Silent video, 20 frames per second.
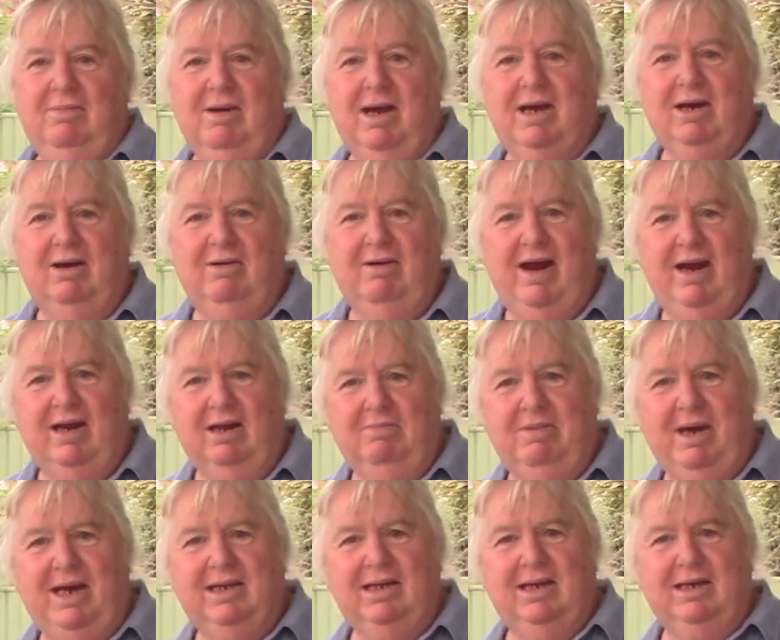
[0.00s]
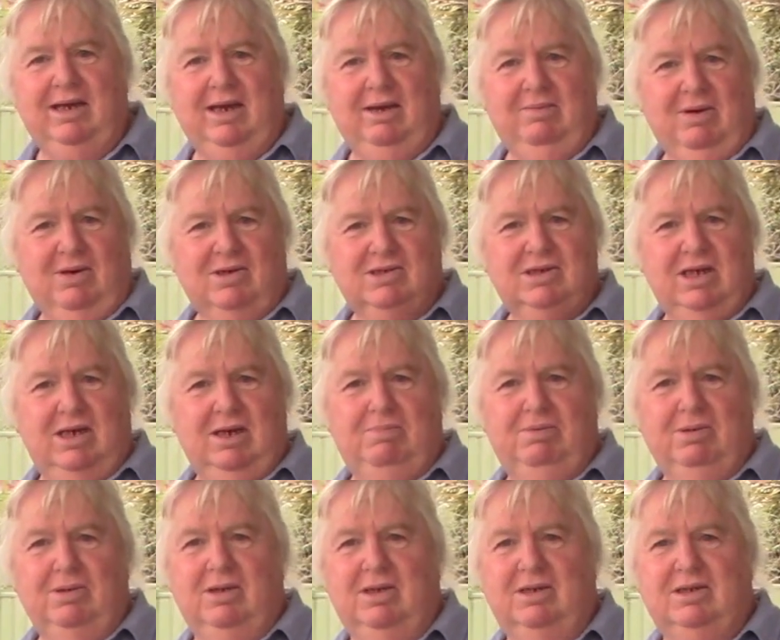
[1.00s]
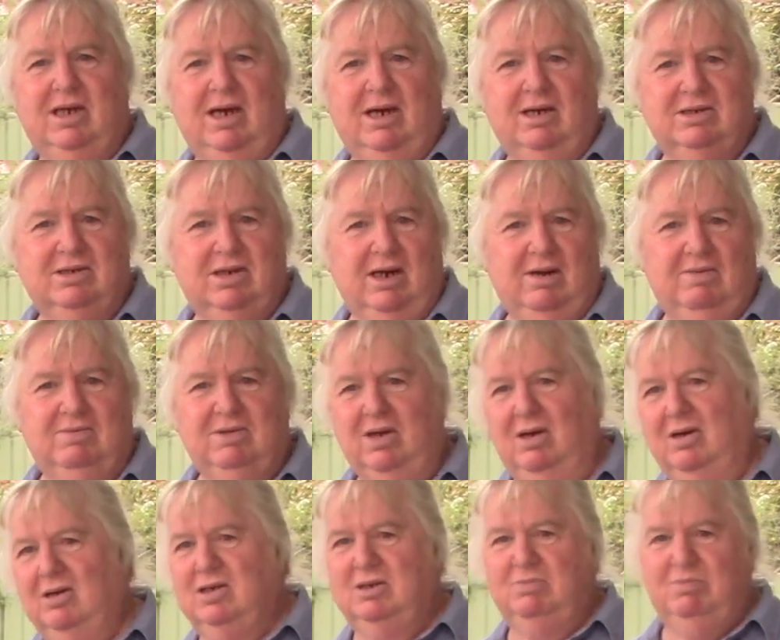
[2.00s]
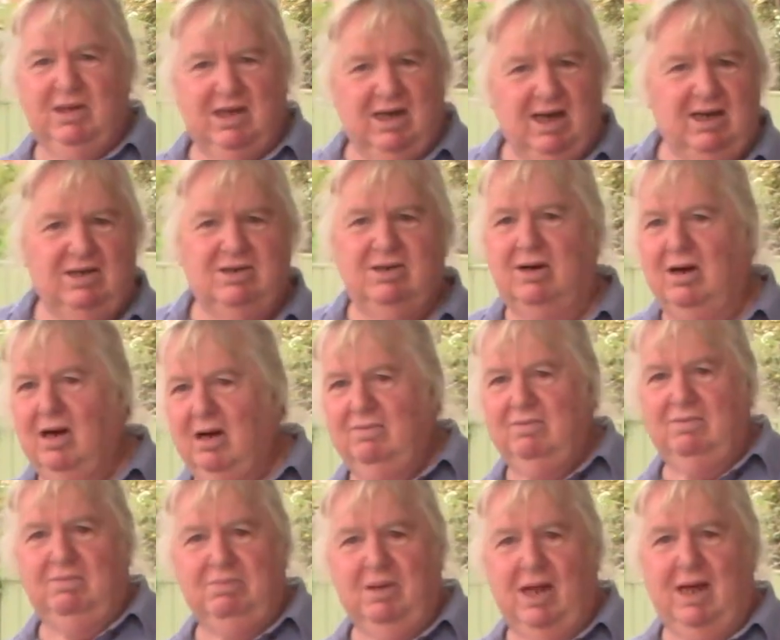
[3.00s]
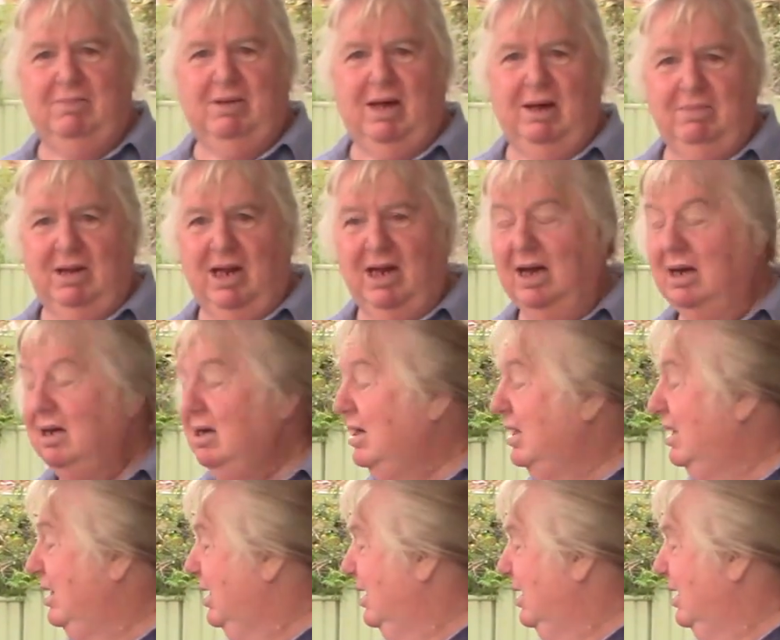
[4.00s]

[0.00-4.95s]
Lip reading: mucking around at the back of the gearbox there, putting the tail shaft on, speedo drives, blah blah blah,